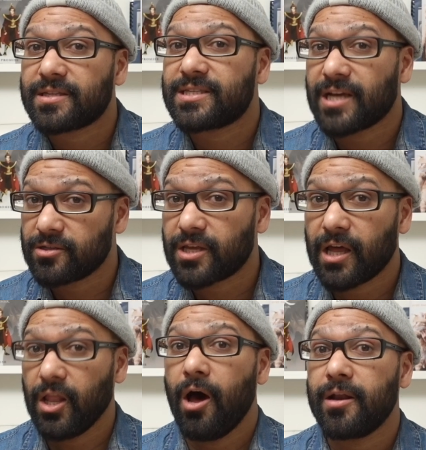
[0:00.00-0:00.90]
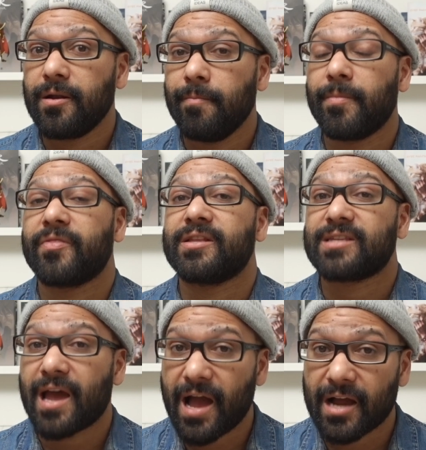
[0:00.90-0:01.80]
that sounds like a lot, but
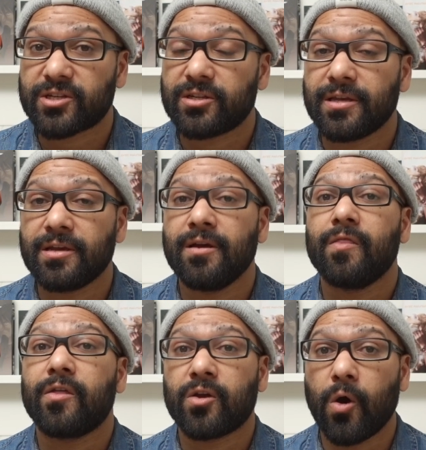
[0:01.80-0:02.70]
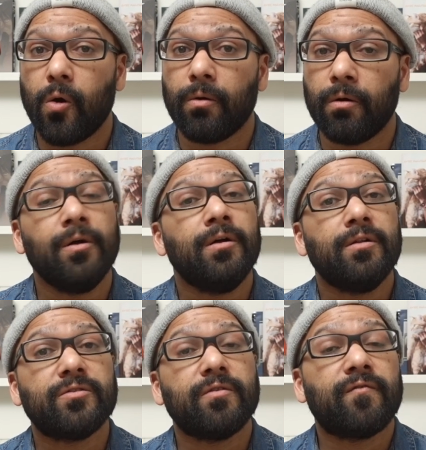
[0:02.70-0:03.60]
that's actually the goal
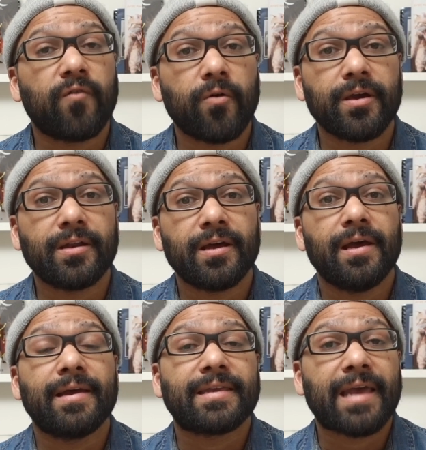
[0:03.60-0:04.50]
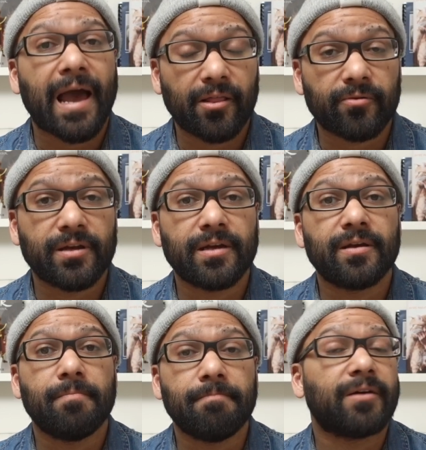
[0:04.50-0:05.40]
to avoid
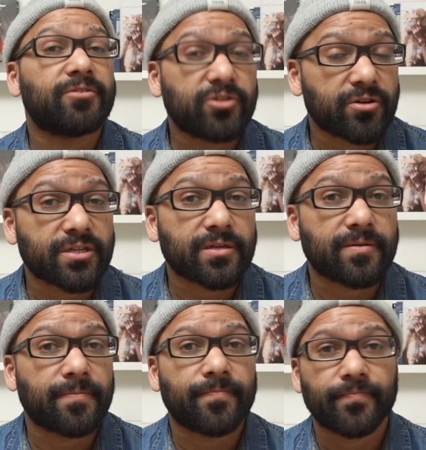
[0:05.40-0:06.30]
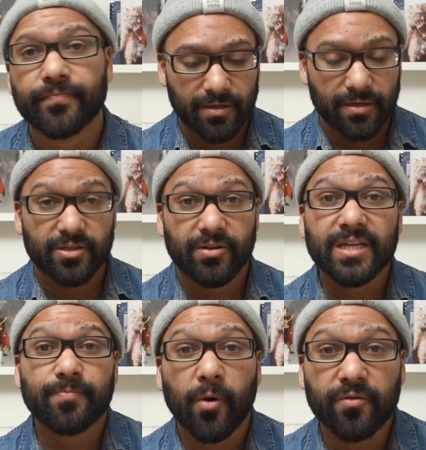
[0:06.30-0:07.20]
calorie malnutrition. So
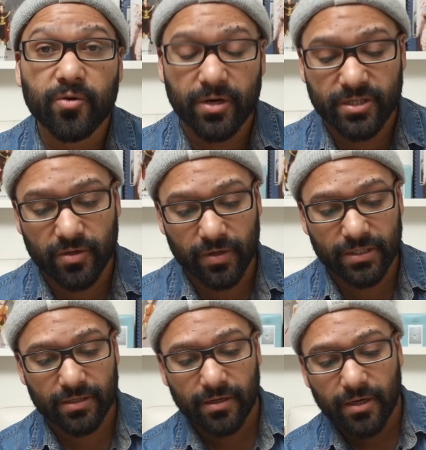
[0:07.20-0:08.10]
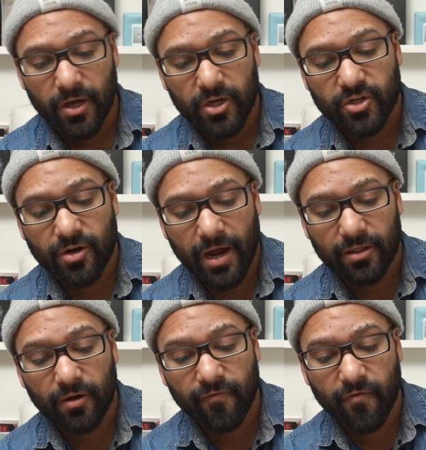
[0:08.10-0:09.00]
next part of the question was, should I
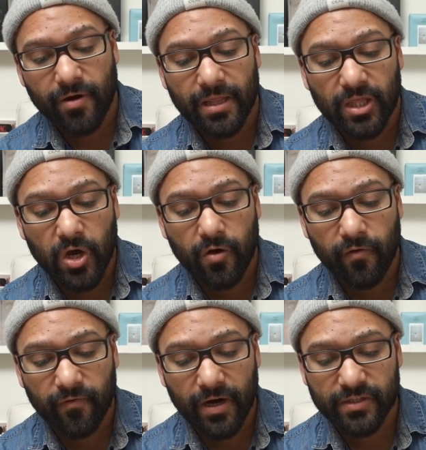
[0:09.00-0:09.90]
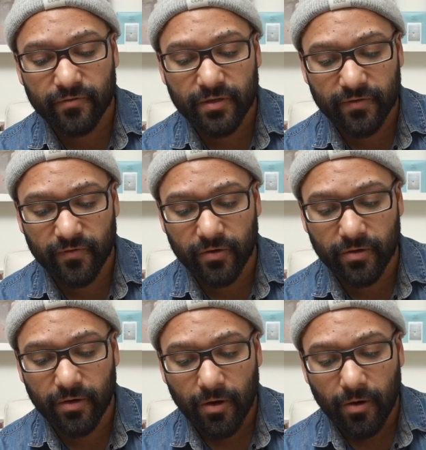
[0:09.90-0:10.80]
look for a low phosphorus
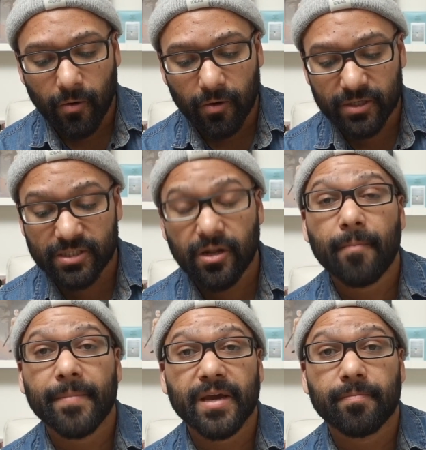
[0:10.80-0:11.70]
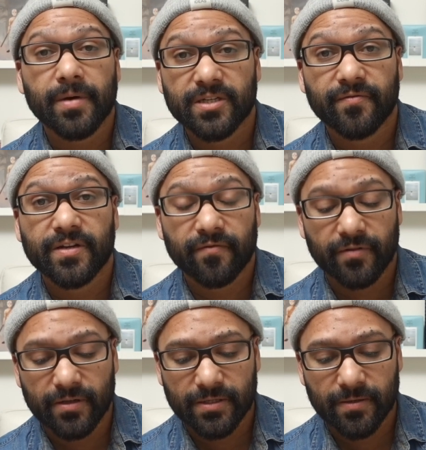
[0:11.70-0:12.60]
food or does it not make much of a
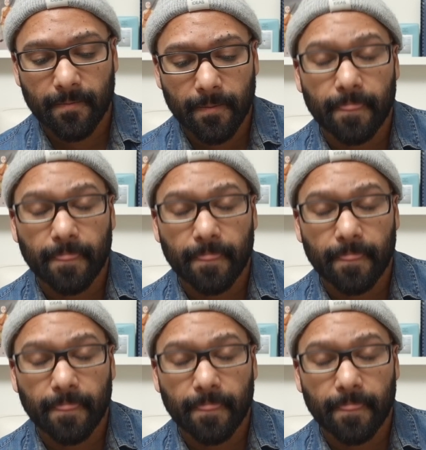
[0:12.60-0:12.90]
difference?